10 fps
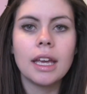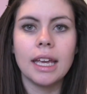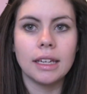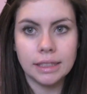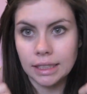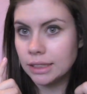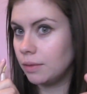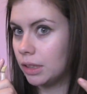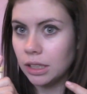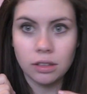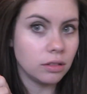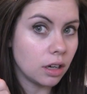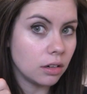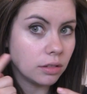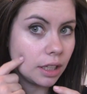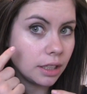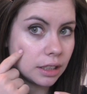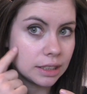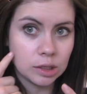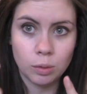and it doesn't really glow
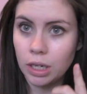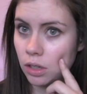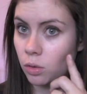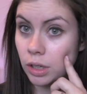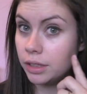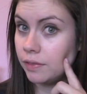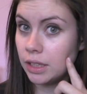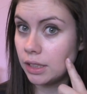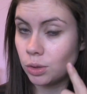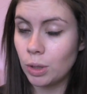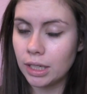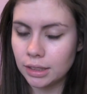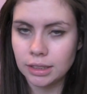like this one or even this one.